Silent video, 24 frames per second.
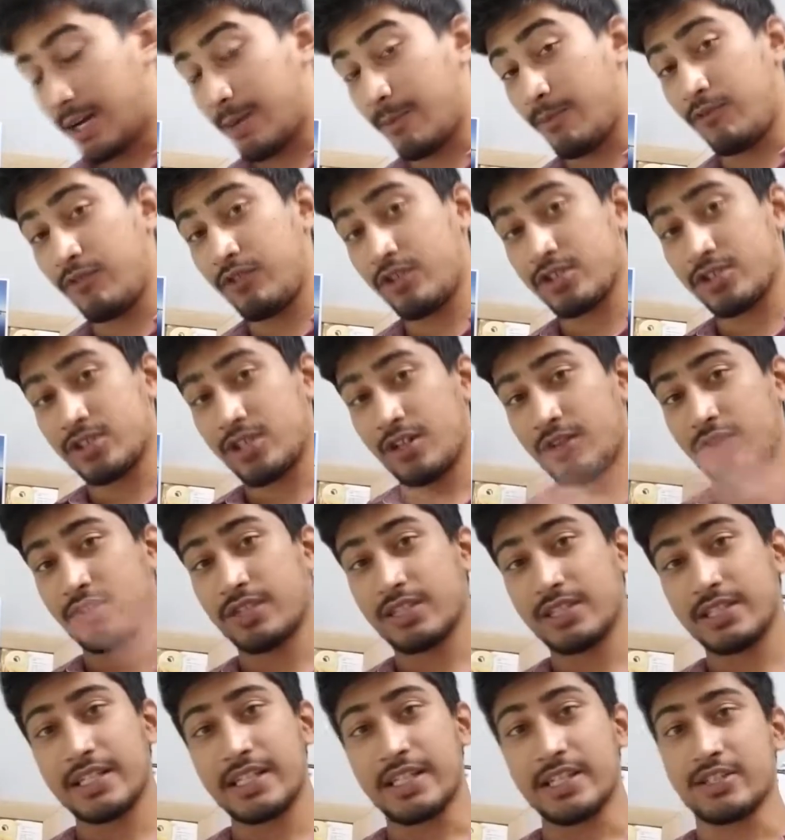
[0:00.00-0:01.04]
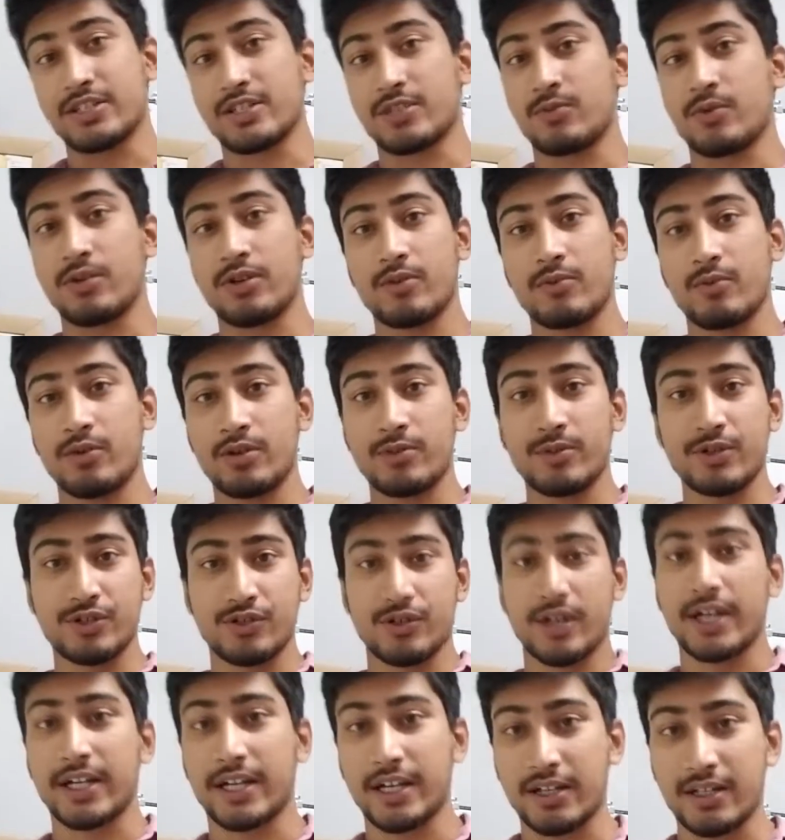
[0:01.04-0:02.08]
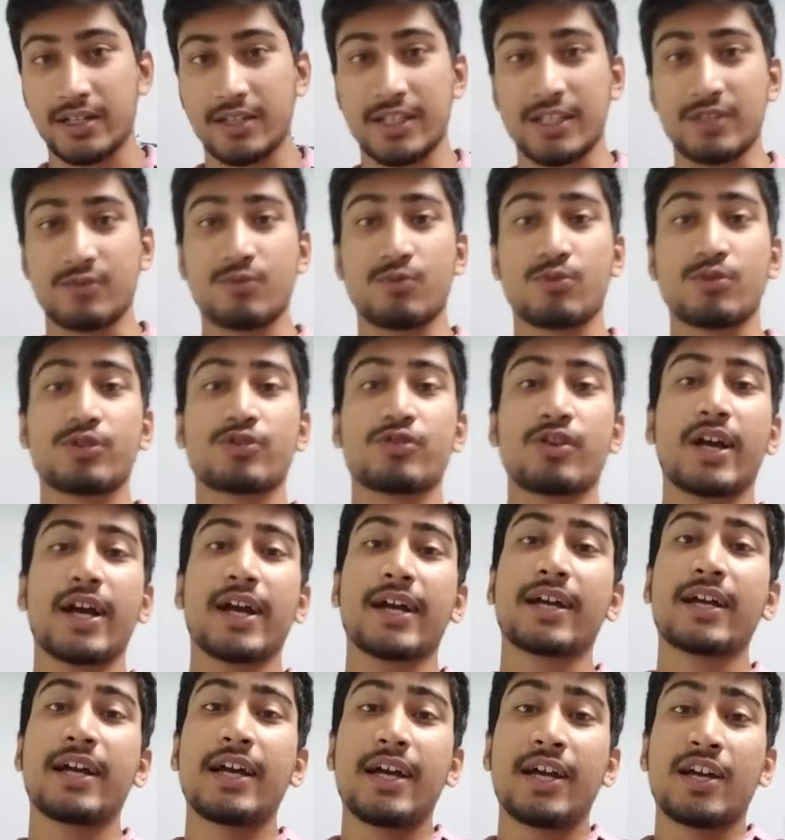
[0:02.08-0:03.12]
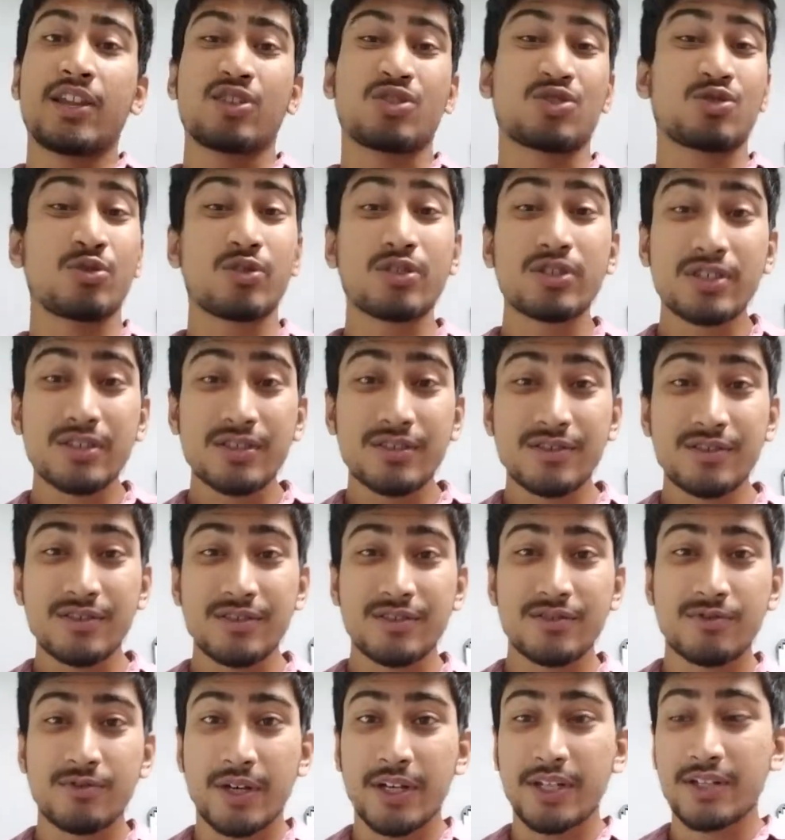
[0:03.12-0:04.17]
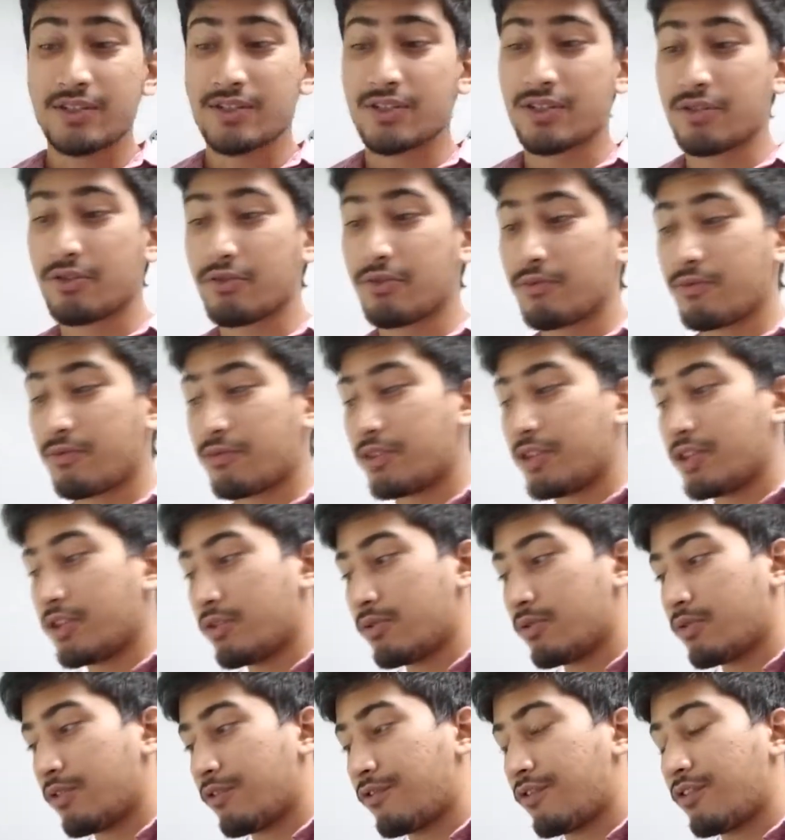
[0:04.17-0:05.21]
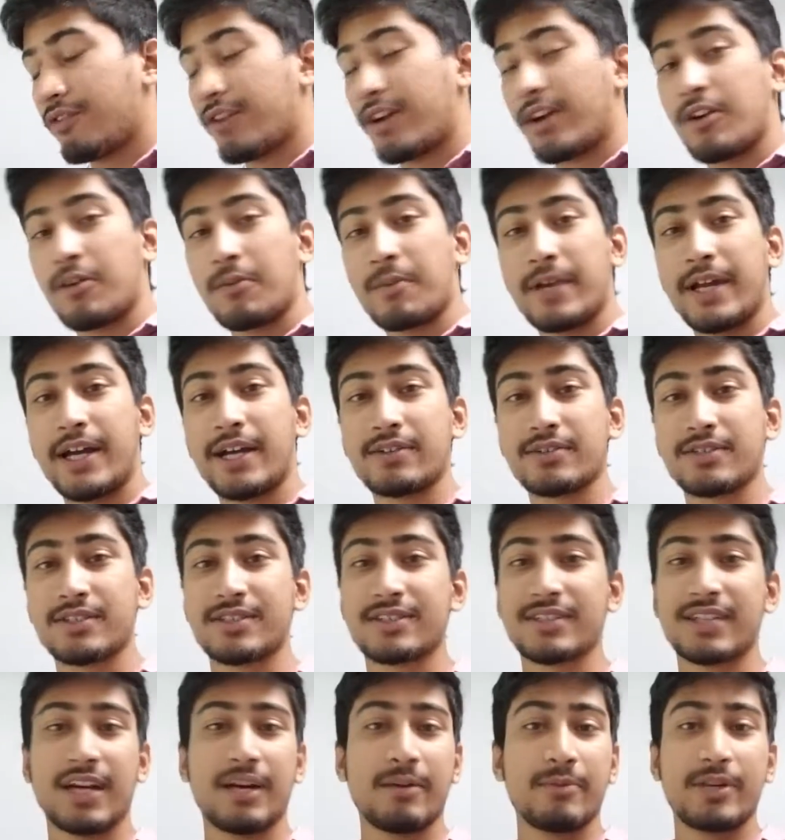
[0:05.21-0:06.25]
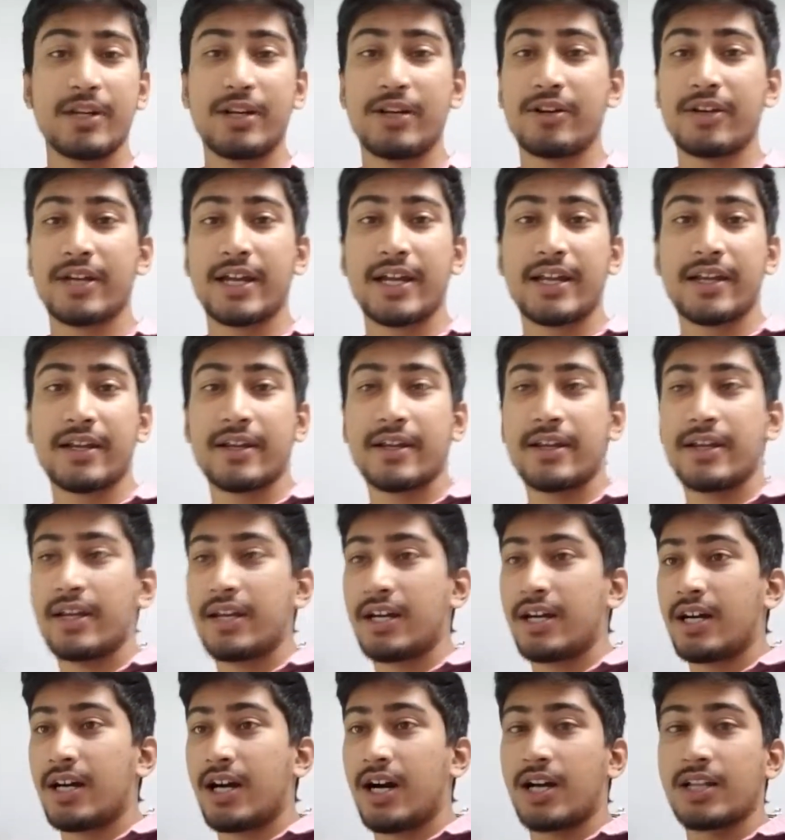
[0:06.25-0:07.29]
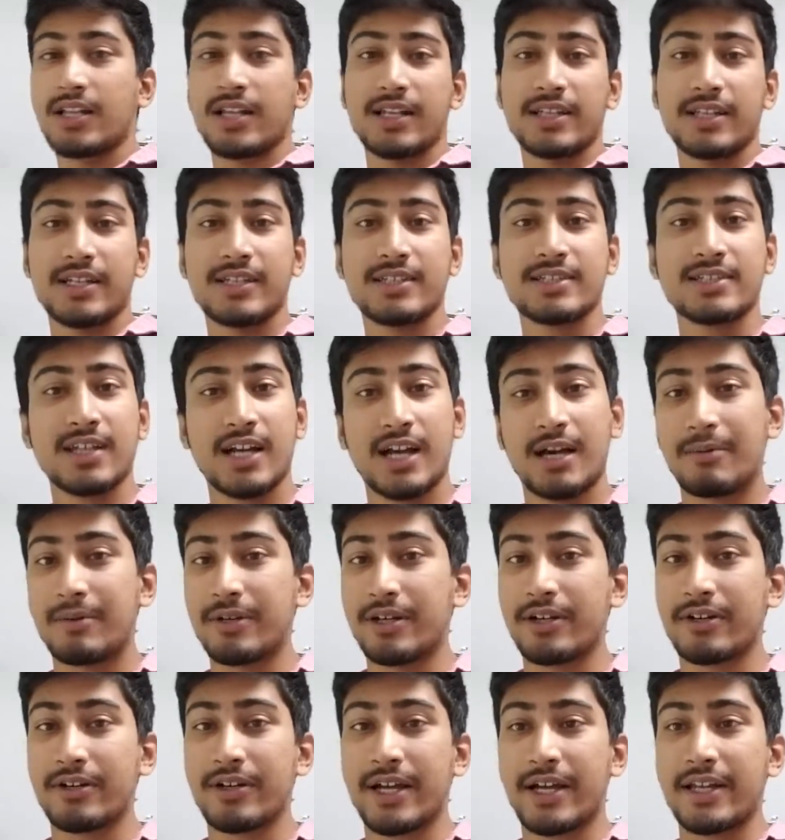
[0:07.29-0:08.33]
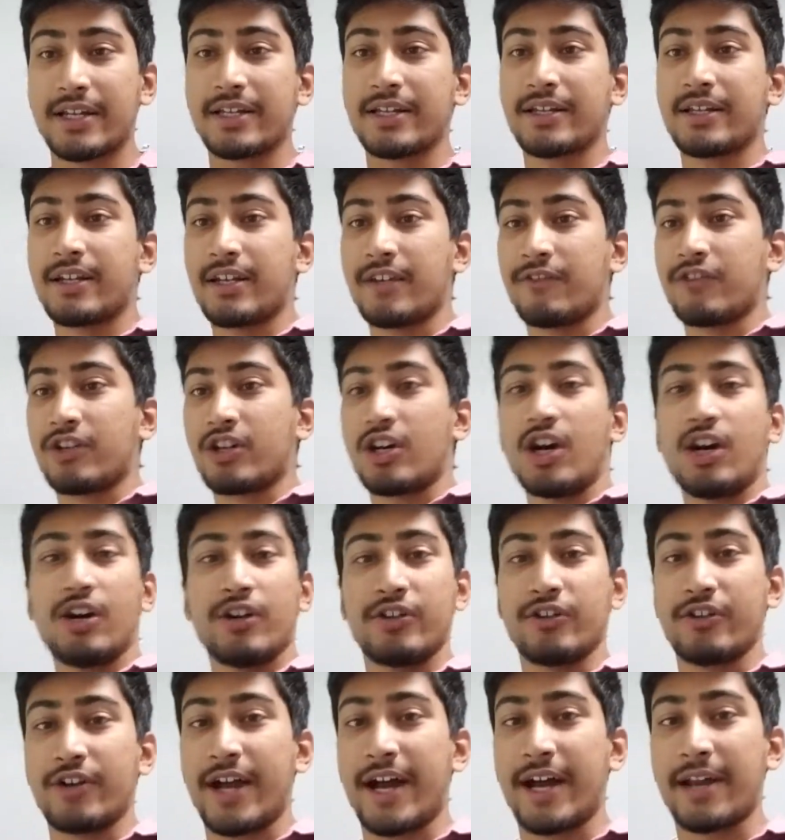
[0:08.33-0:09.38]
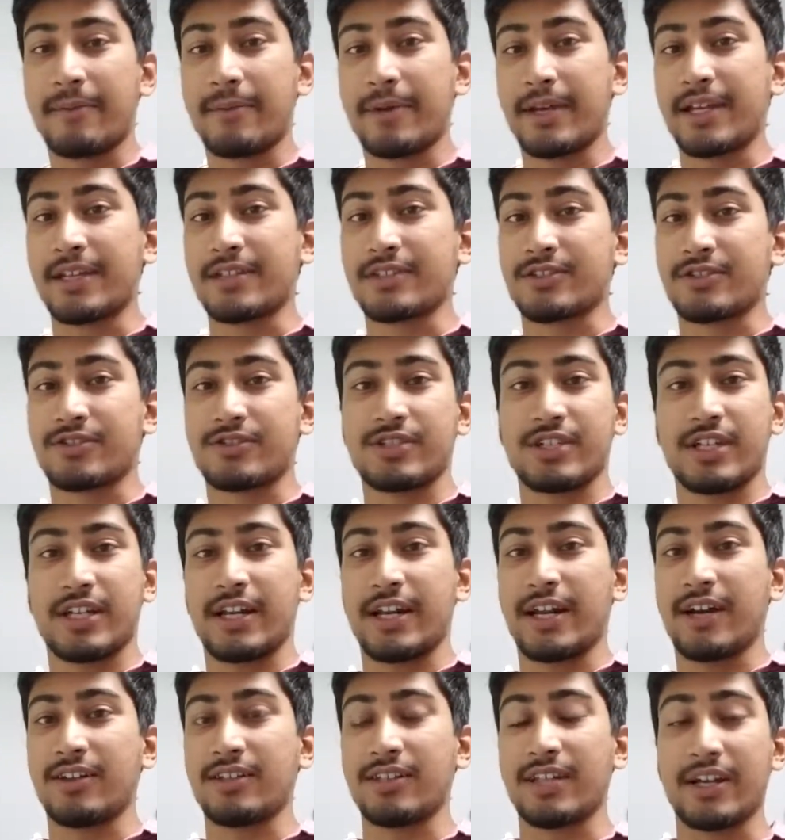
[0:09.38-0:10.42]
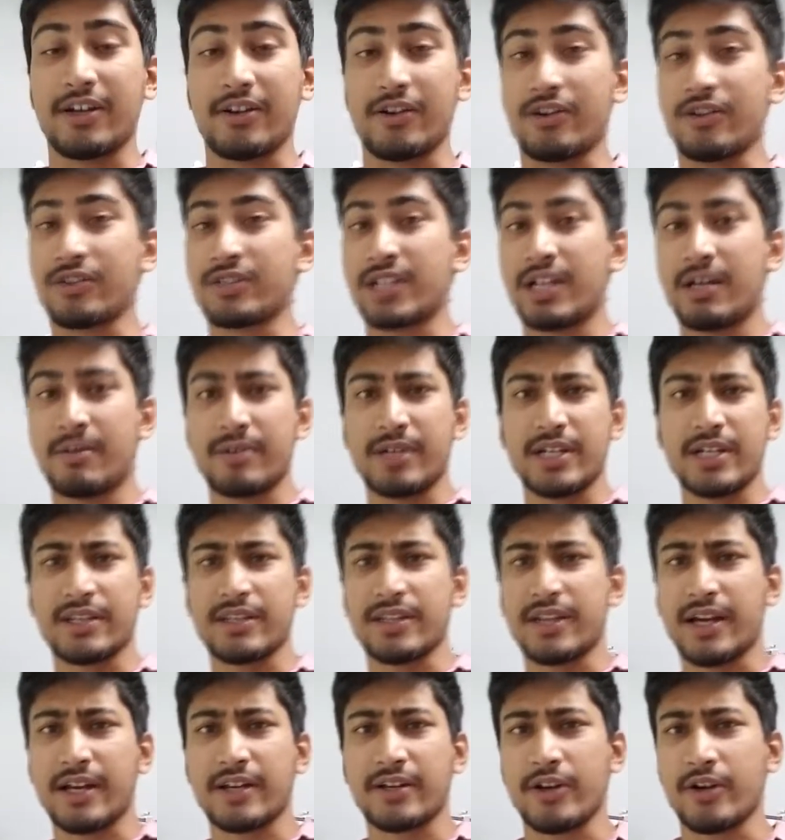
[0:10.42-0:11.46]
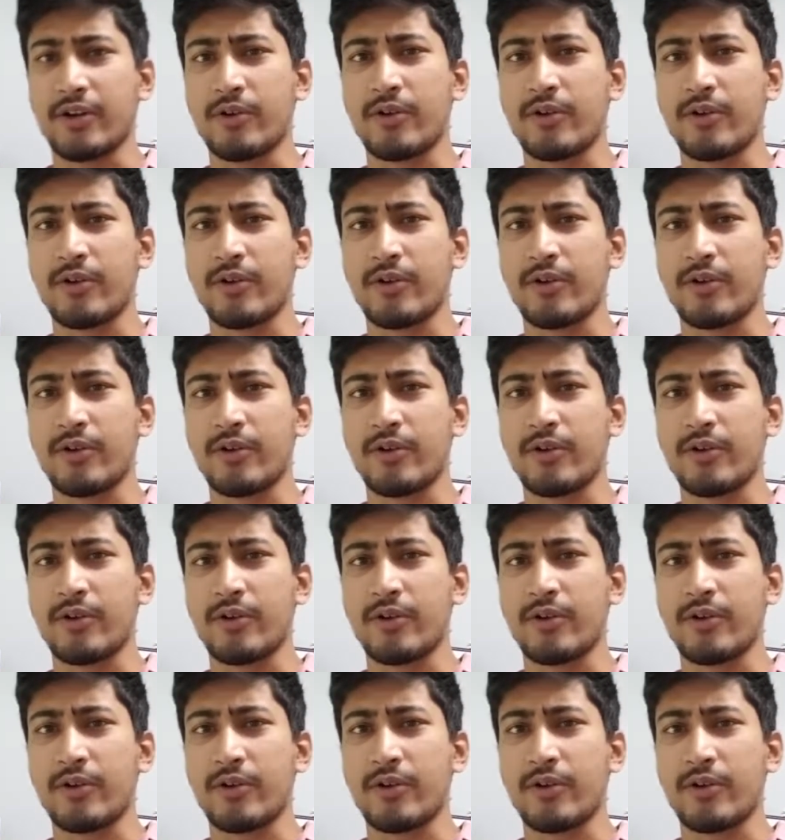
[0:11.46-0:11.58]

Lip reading: first off, the leads. What are we tracking in the leads? We want to track the sources, right? So, if you've got open houses, how many you're getting, online leads, how many you're getting, if you're calling your database or sending out letters, how many of that,